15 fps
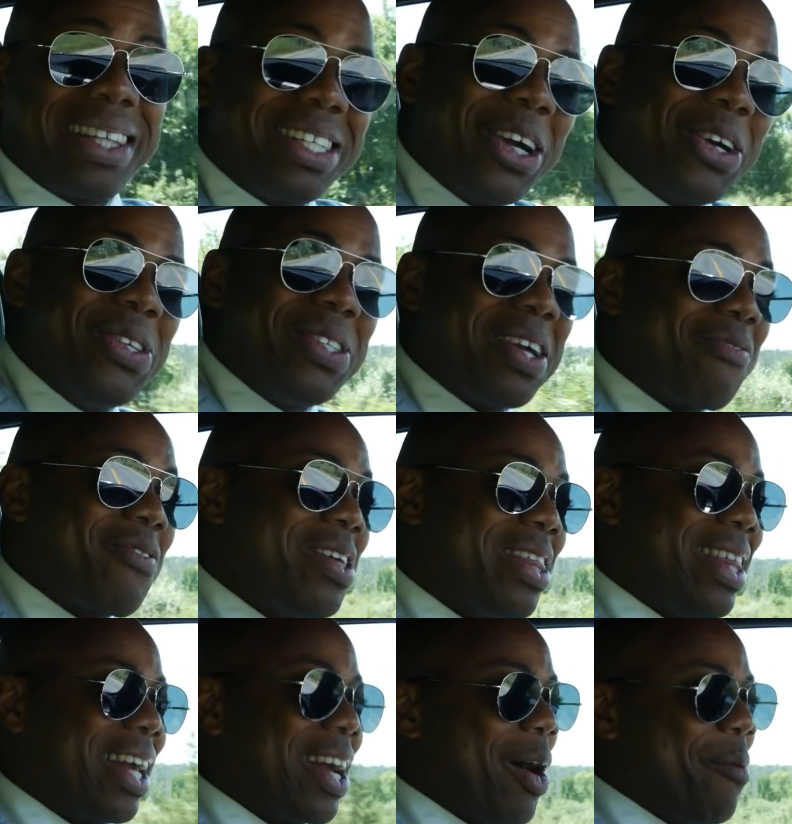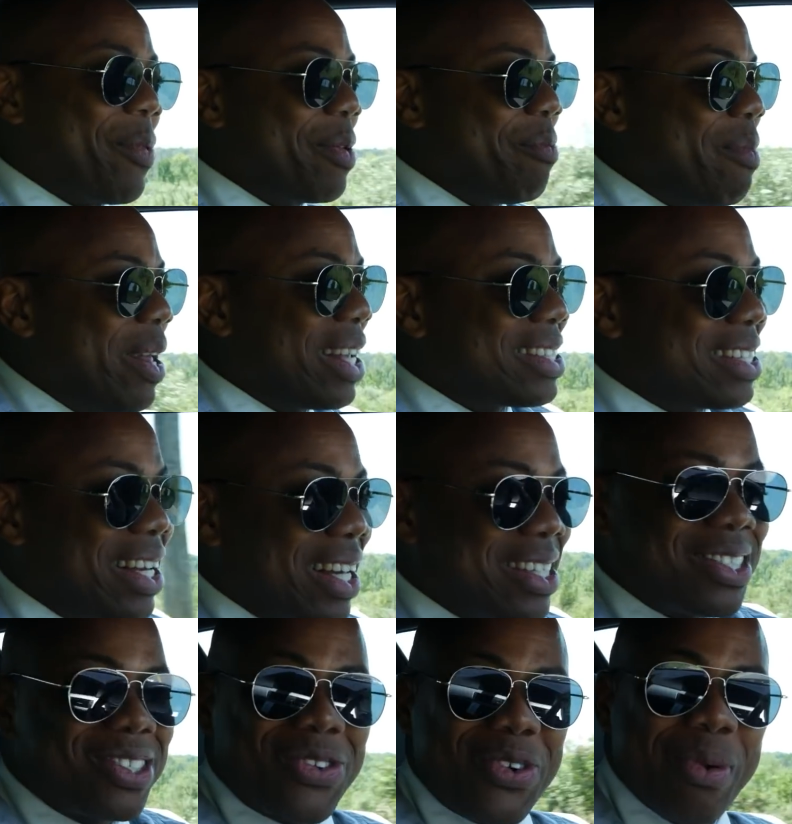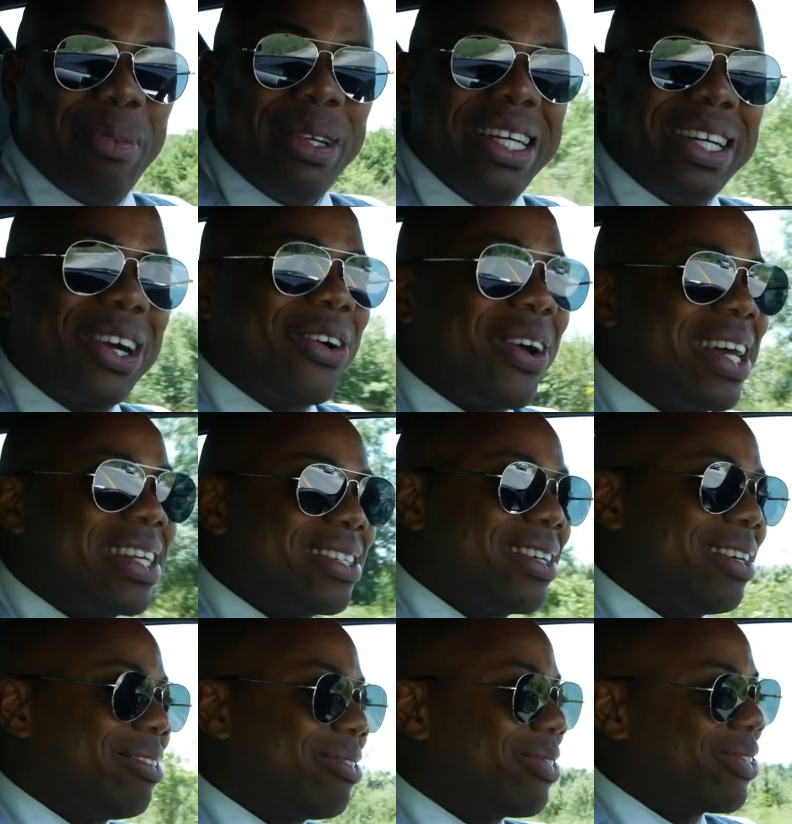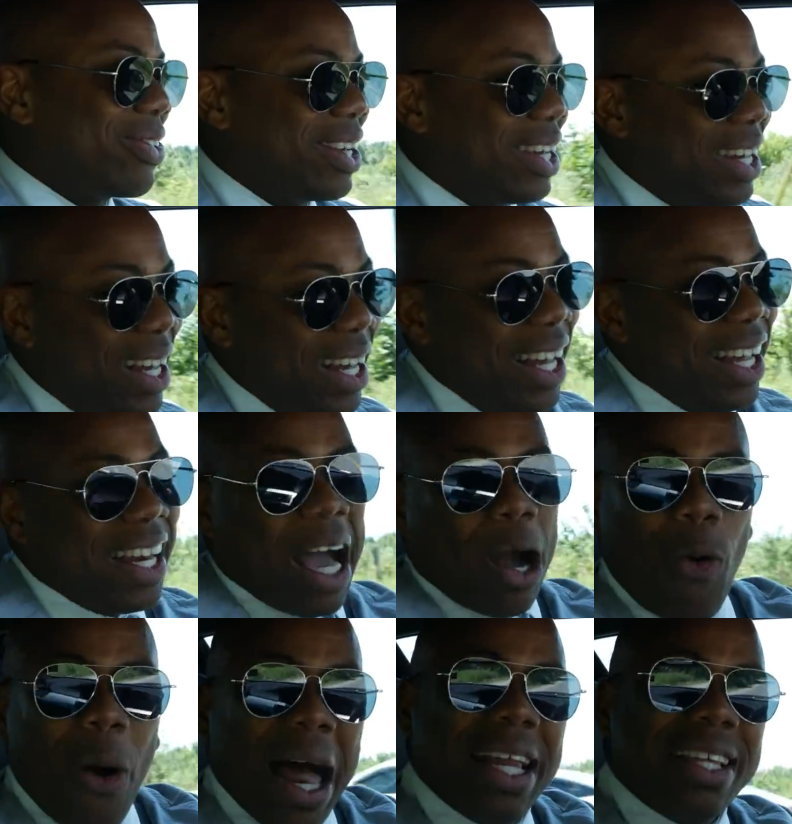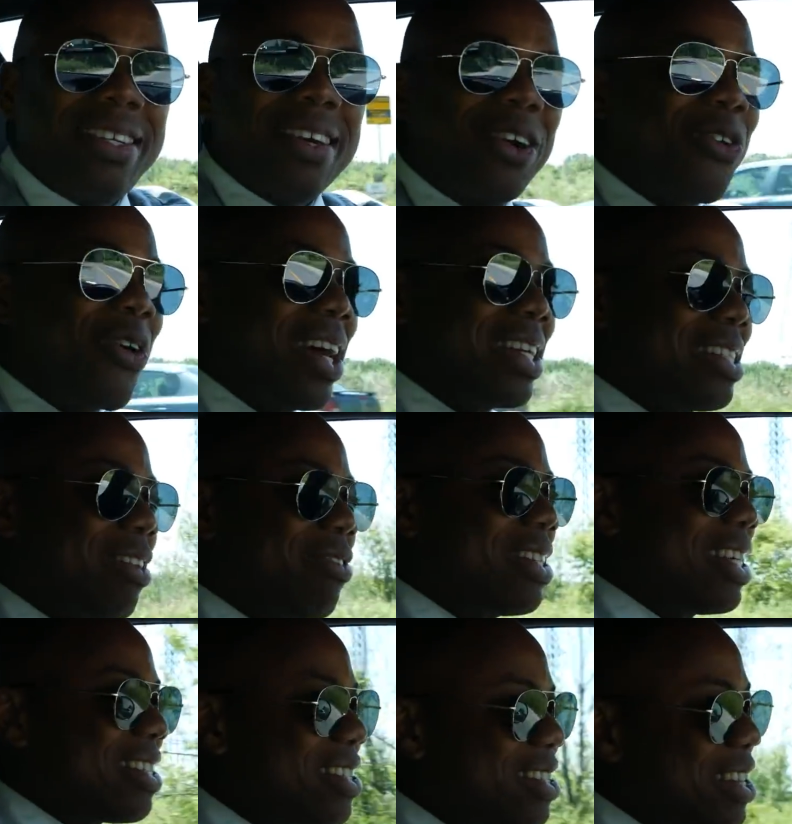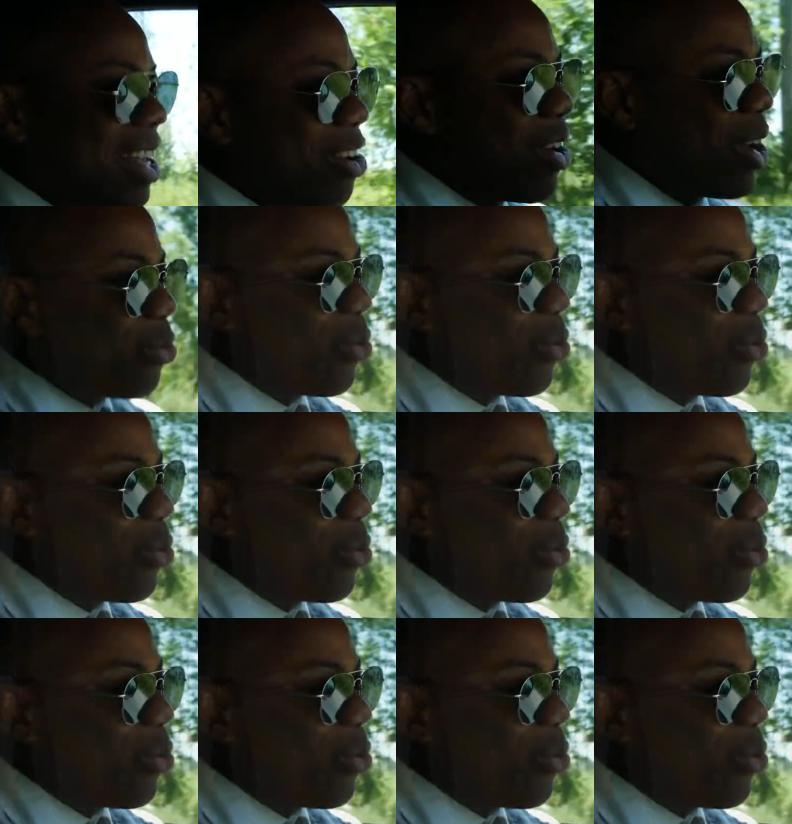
turns everything up and makes it extremely aggressive. Now, while it's aggressive, the steering